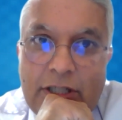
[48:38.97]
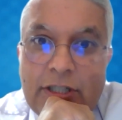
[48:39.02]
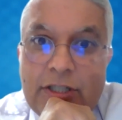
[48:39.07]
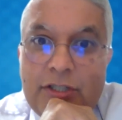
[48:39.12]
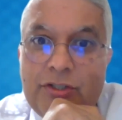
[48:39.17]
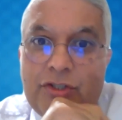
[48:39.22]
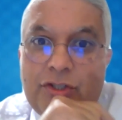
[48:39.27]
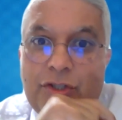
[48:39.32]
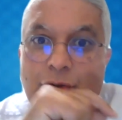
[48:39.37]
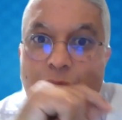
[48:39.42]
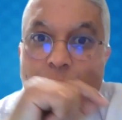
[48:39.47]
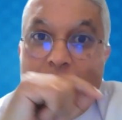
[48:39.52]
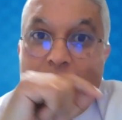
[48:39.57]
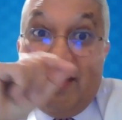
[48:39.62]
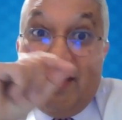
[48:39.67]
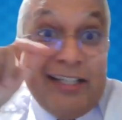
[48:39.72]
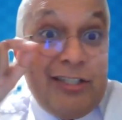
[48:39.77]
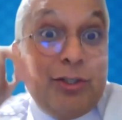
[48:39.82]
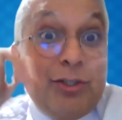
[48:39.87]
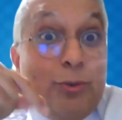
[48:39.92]
So
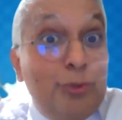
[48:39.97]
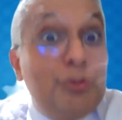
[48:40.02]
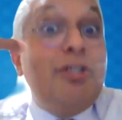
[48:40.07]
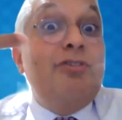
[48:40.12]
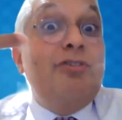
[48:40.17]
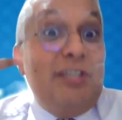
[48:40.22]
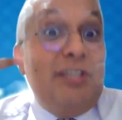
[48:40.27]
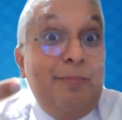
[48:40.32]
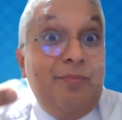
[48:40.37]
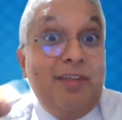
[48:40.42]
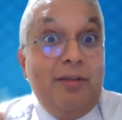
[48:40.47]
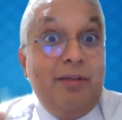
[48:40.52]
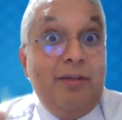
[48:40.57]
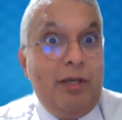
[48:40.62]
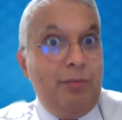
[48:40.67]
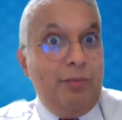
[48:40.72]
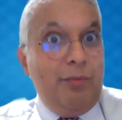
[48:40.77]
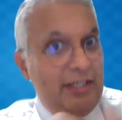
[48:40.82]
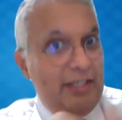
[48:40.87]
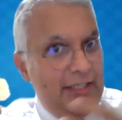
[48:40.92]
that's also something
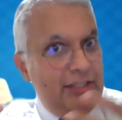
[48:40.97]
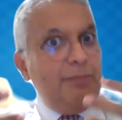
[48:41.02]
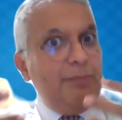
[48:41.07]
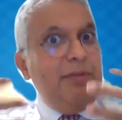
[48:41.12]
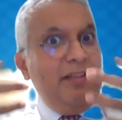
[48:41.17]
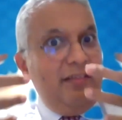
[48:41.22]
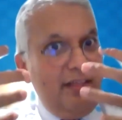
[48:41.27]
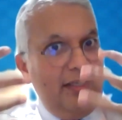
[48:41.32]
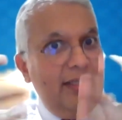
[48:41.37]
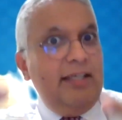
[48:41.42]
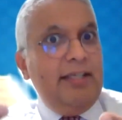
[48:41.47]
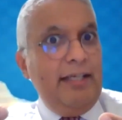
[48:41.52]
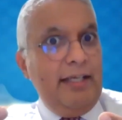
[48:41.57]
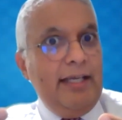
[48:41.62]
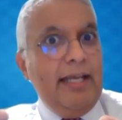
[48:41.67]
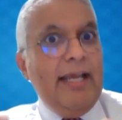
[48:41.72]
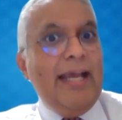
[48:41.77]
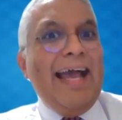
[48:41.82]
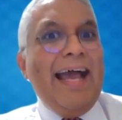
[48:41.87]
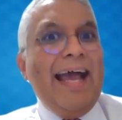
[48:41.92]
where we need to be
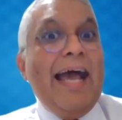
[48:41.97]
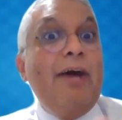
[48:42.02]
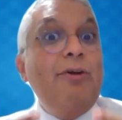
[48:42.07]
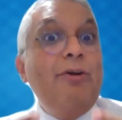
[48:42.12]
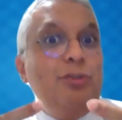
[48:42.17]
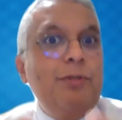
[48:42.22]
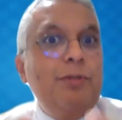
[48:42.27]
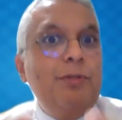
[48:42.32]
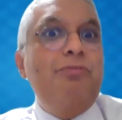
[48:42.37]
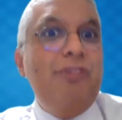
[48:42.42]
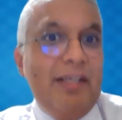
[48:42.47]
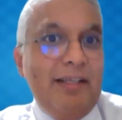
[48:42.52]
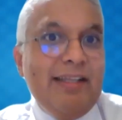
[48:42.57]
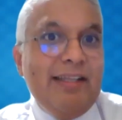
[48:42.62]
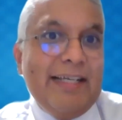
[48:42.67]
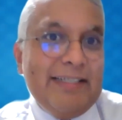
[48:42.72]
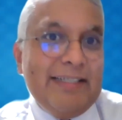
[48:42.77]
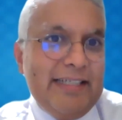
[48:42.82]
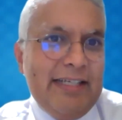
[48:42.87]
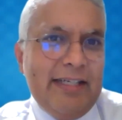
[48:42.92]
thinking, how do we bring
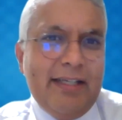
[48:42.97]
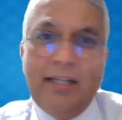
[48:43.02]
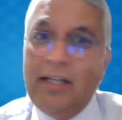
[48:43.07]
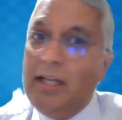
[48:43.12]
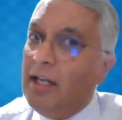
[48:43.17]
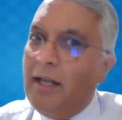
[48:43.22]
that in?